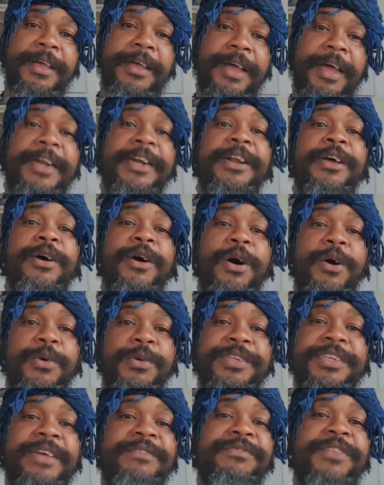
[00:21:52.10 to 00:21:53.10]
And the
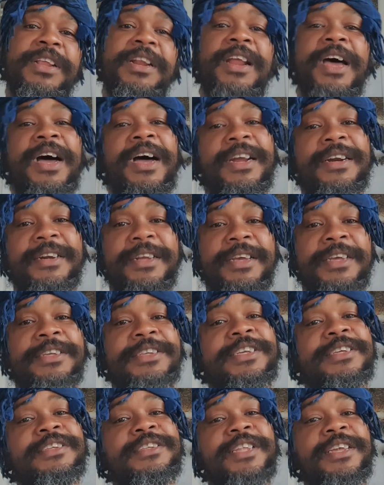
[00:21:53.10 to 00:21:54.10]
house of the Lord
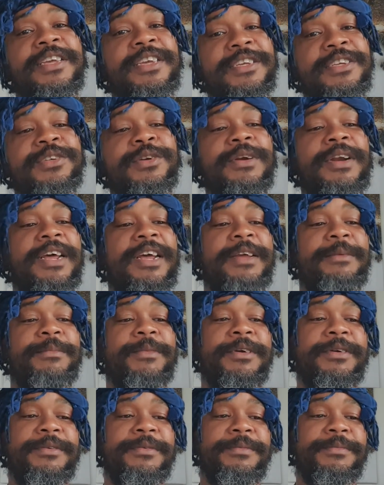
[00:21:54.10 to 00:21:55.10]
is, is the Israelite,
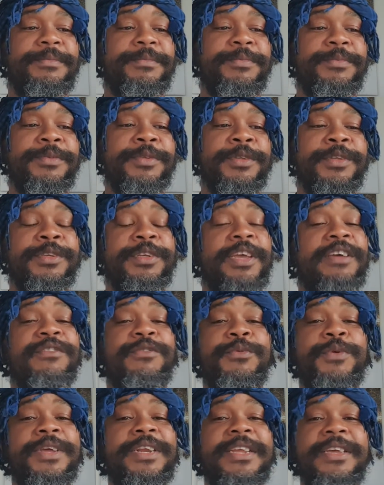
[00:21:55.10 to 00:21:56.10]
man. So
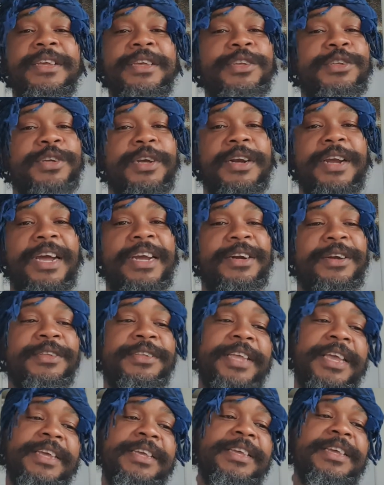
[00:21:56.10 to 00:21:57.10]
if we the Israelite not
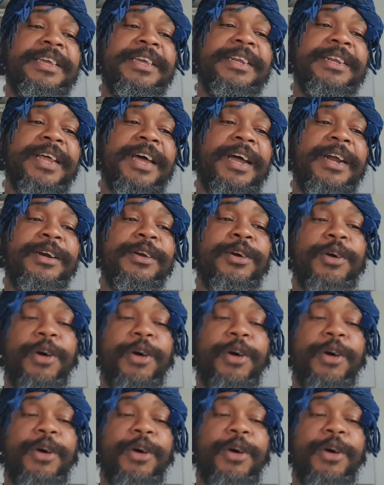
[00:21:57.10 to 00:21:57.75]
take heed and